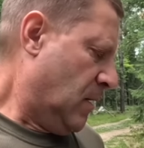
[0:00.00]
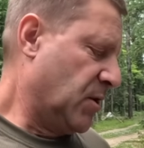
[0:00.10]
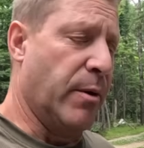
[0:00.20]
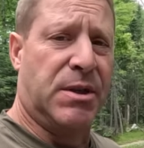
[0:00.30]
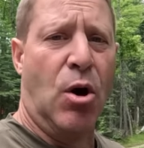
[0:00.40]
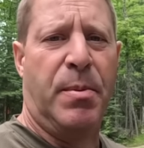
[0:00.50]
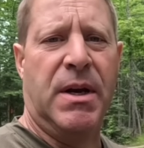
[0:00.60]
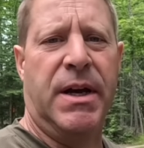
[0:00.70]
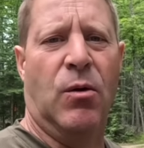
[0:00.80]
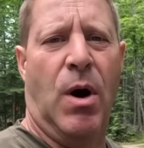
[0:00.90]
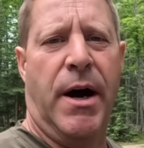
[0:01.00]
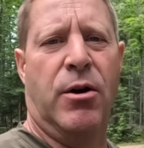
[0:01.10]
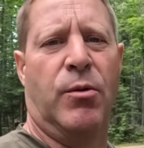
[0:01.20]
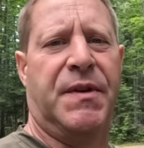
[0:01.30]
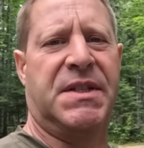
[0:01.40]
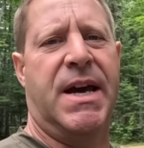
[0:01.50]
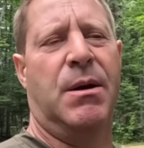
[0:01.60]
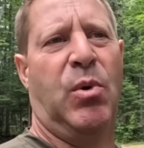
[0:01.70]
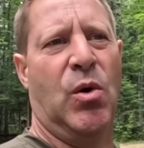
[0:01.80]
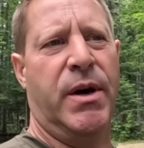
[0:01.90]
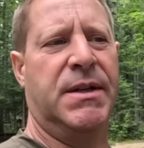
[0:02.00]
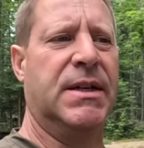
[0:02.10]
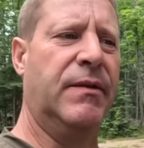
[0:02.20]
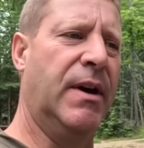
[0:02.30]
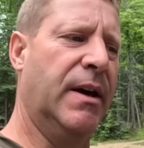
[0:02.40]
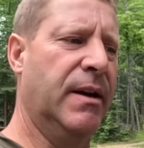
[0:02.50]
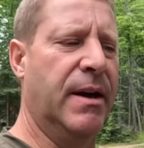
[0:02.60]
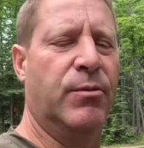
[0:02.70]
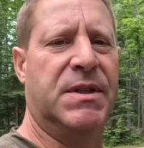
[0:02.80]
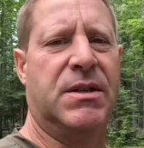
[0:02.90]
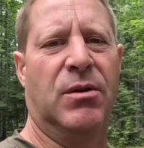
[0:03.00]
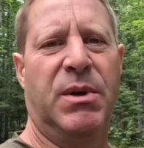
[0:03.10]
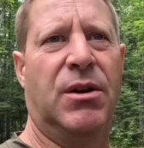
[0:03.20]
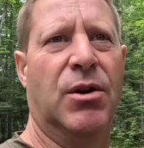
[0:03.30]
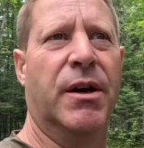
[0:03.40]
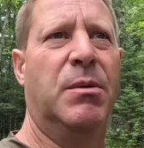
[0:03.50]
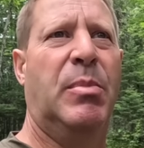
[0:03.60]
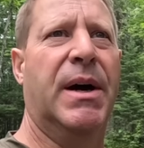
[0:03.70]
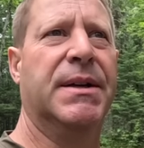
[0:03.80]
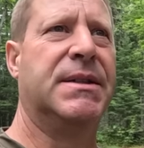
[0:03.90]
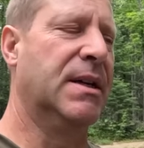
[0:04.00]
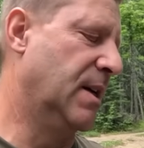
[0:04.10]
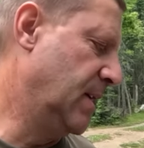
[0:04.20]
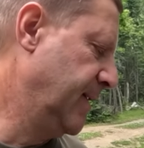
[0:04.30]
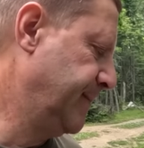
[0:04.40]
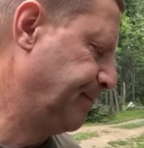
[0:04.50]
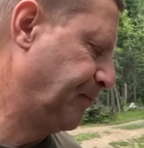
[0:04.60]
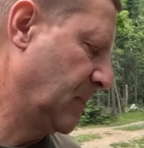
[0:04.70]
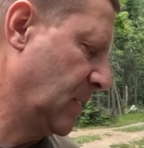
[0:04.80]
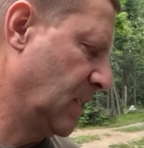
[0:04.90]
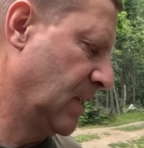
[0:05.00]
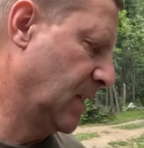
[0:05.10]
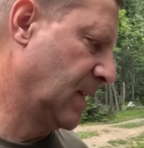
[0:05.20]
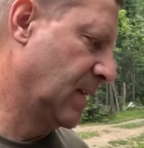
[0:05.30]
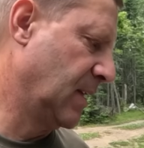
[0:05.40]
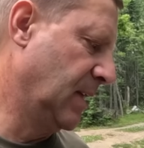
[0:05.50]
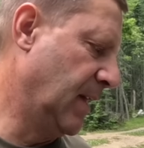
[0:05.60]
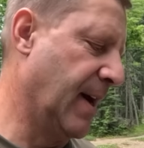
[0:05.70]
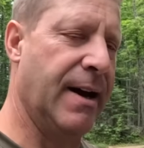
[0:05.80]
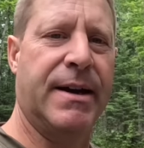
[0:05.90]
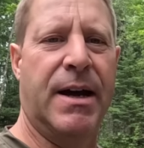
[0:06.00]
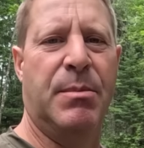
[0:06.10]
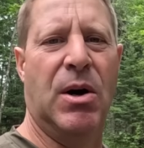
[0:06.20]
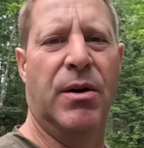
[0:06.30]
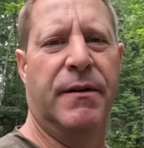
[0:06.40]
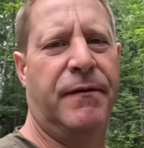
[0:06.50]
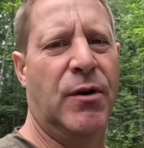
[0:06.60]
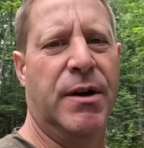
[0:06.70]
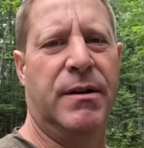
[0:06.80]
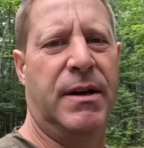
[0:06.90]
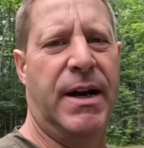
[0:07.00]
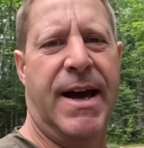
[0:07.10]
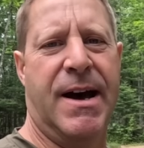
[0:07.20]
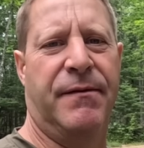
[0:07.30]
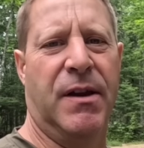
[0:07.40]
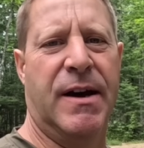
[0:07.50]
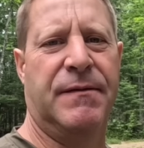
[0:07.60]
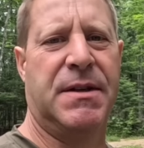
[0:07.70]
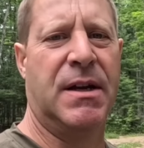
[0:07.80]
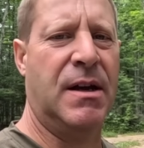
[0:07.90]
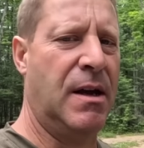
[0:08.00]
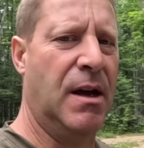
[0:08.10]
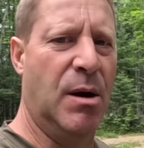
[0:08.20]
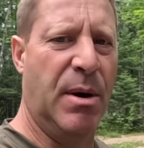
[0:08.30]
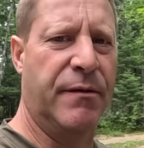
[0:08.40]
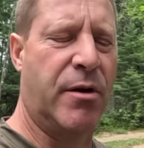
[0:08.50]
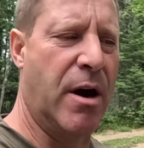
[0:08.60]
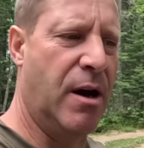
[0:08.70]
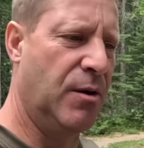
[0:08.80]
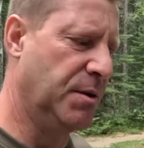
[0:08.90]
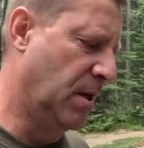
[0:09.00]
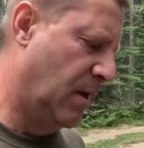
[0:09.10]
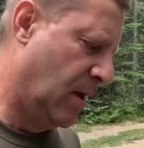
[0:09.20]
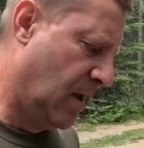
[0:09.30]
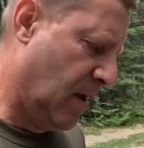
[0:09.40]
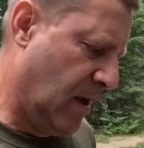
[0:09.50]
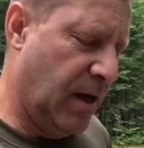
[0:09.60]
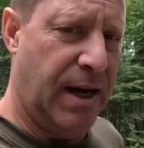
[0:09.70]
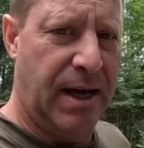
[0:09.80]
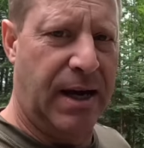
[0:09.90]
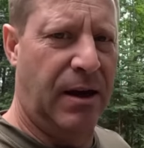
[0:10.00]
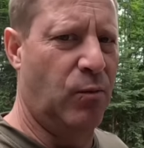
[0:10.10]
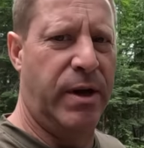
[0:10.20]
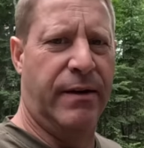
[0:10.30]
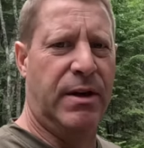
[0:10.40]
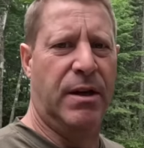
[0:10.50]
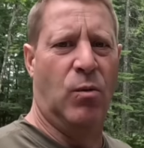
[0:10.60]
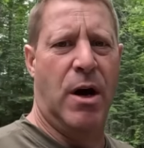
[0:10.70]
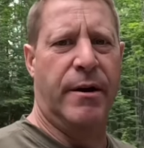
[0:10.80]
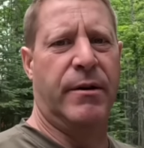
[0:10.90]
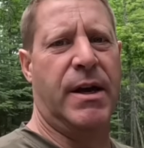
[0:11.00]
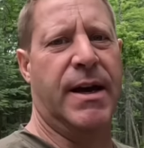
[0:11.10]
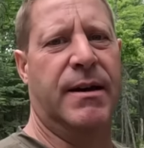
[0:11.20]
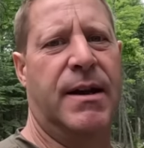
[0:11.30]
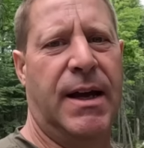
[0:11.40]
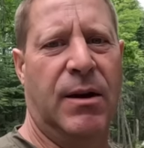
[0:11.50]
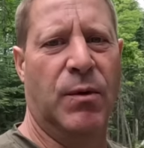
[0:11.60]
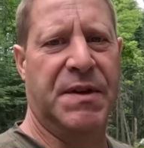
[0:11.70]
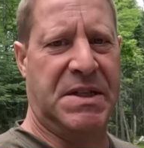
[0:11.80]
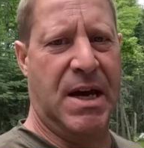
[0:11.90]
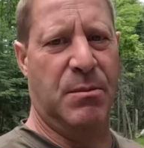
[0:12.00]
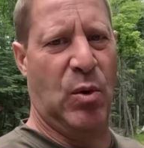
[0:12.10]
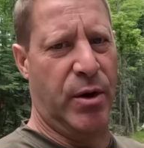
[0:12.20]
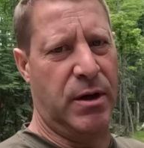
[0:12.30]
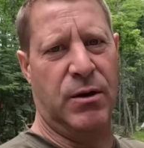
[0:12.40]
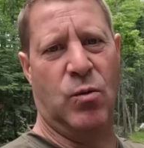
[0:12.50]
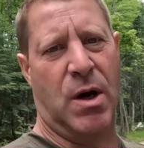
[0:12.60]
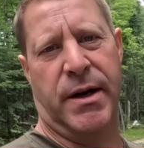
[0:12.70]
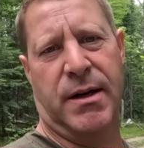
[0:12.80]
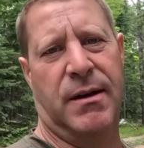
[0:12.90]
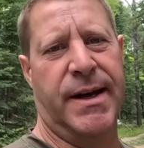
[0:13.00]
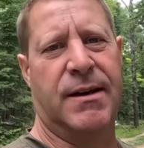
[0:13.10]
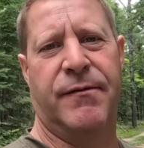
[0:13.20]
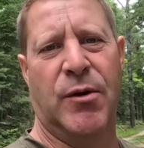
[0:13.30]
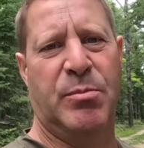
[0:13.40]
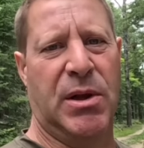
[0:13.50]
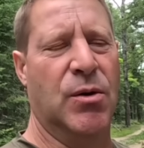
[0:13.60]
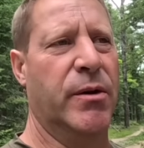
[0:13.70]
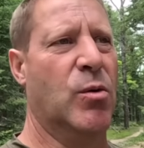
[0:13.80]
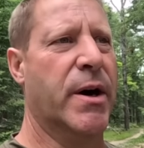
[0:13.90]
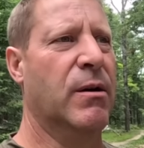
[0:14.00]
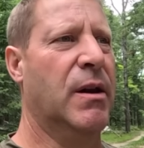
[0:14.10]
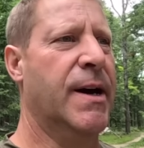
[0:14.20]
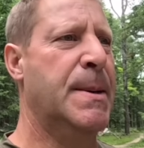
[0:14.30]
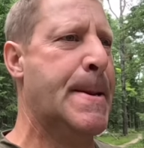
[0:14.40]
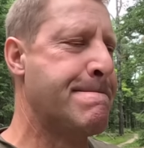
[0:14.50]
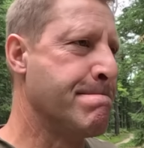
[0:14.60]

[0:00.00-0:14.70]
So I was hoping to hit water with the sandpoint and then I would still be good, but yeah, I got about 1.5 feet left above ground and we haven't hit water yet. And with the sandpoint, you'd want it like 1 foot below the water line.